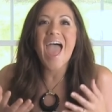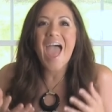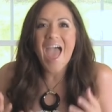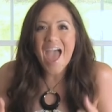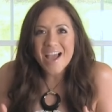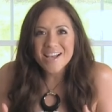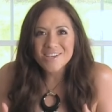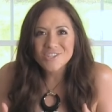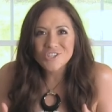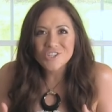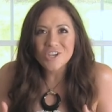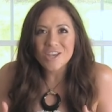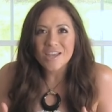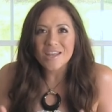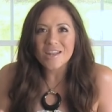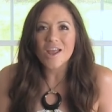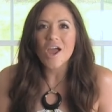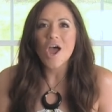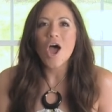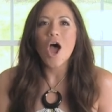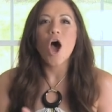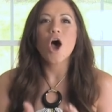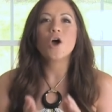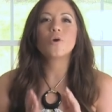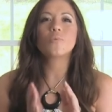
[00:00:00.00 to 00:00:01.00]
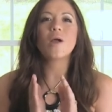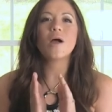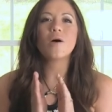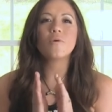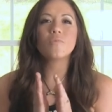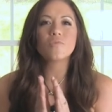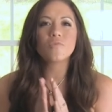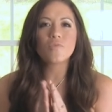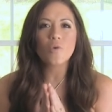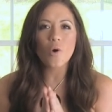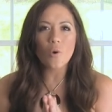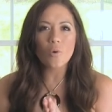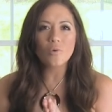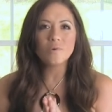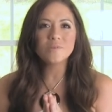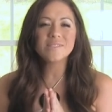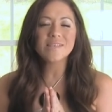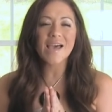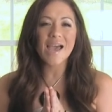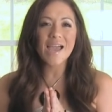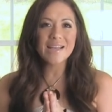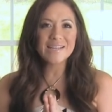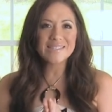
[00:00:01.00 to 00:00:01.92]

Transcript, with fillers: action around those